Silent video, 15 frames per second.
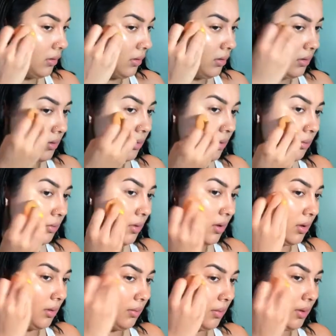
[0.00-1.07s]
And I'm just
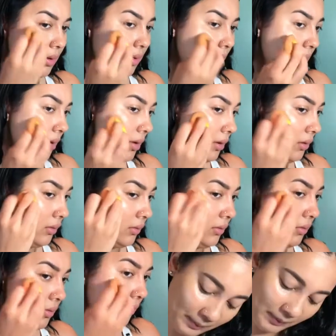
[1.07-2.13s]
gonna blend that out.
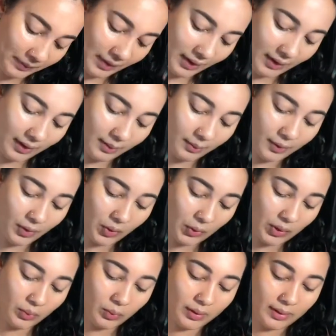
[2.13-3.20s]
Now I'm gonna go
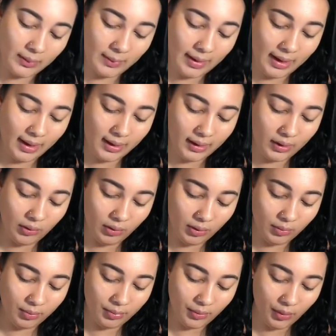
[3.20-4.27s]
in with my LA
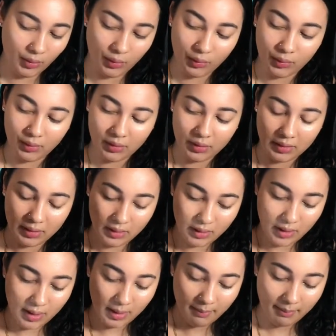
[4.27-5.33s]
Girl Pro
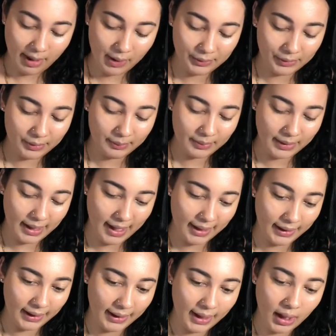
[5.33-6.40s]
powder in
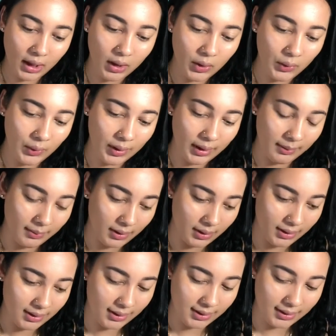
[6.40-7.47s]
banana yellow, and I'm
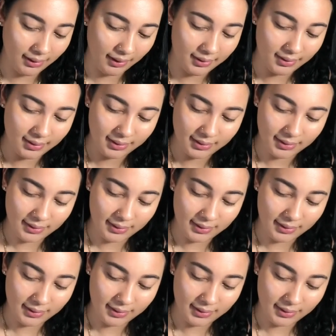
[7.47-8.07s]
gonna set